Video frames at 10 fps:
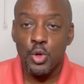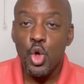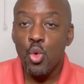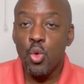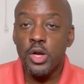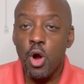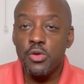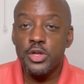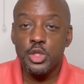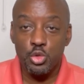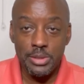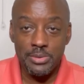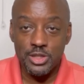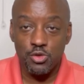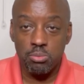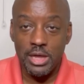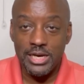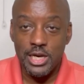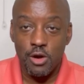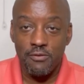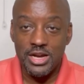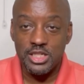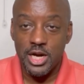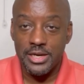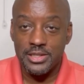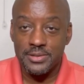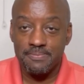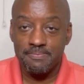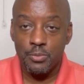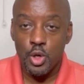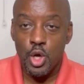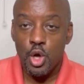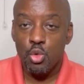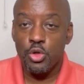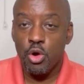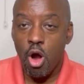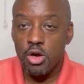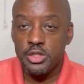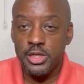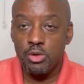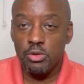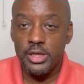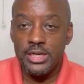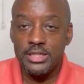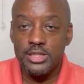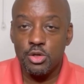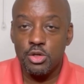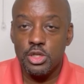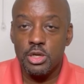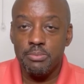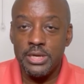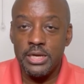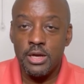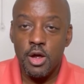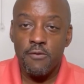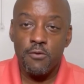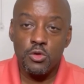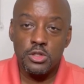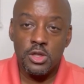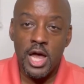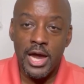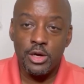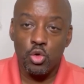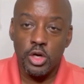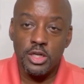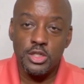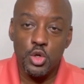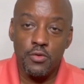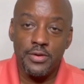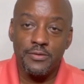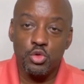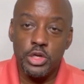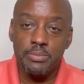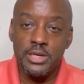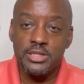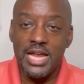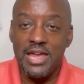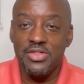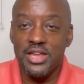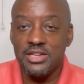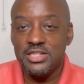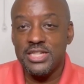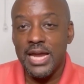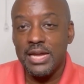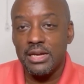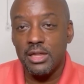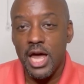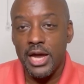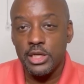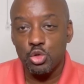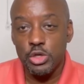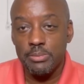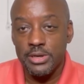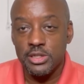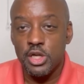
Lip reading: What are the treatments for plantar fasciitis? There are generally considered to be first line or conservative treatments and then second line treatments,